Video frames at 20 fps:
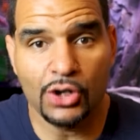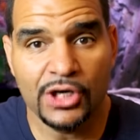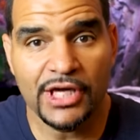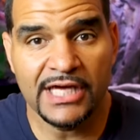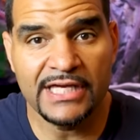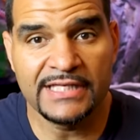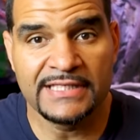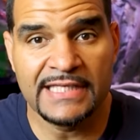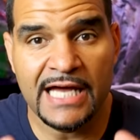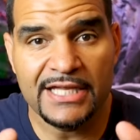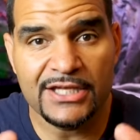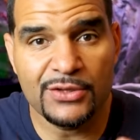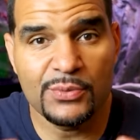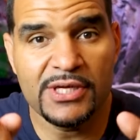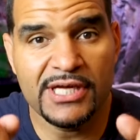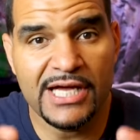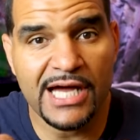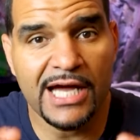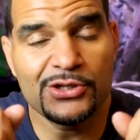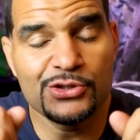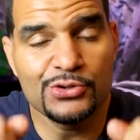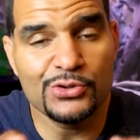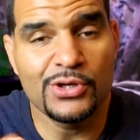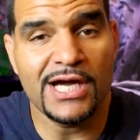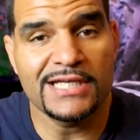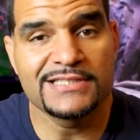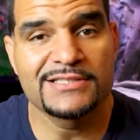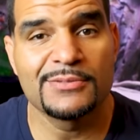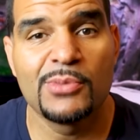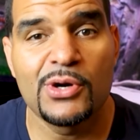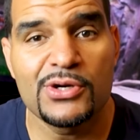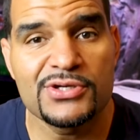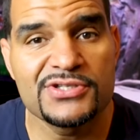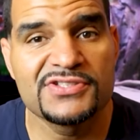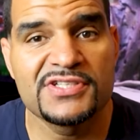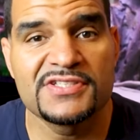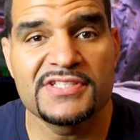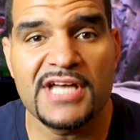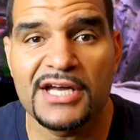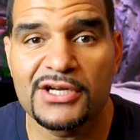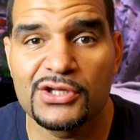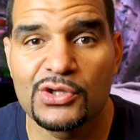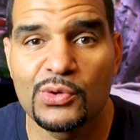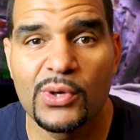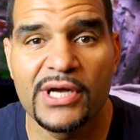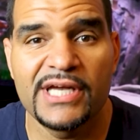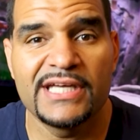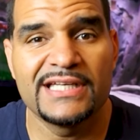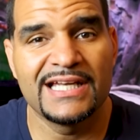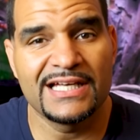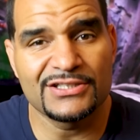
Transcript: Okay, now that we got you guys emergencies out of the way,